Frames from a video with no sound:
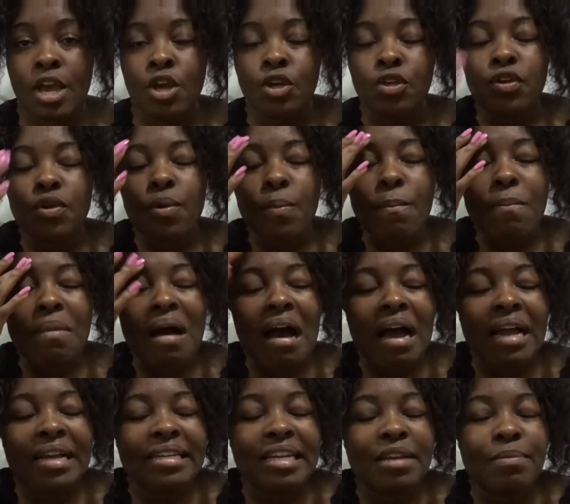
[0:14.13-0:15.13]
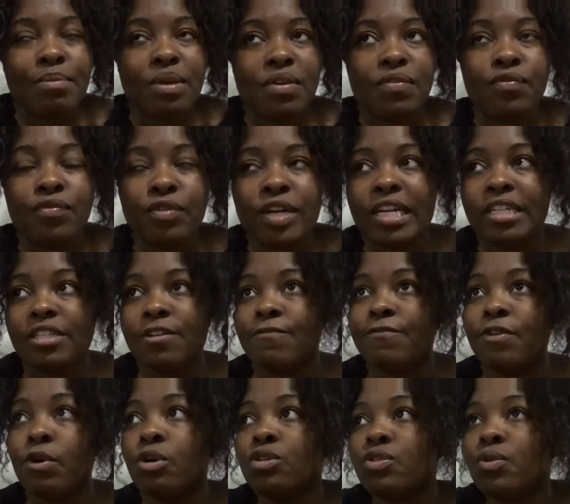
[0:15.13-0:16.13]
your mind can be free to
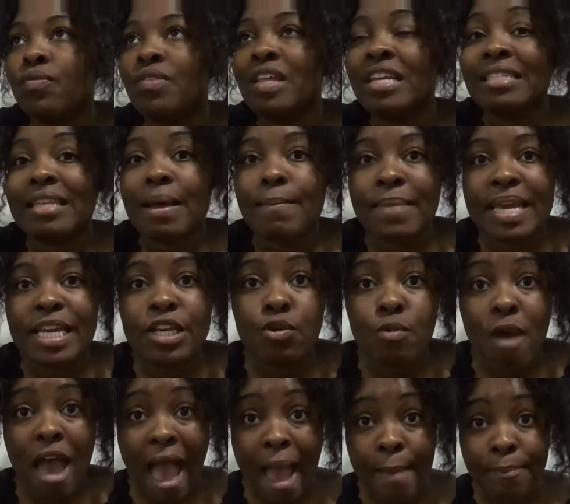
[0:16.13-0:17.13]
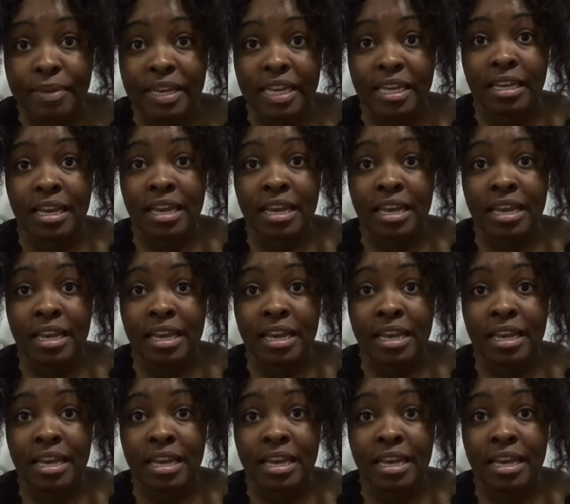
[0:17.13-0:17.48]
focus on things that make you happy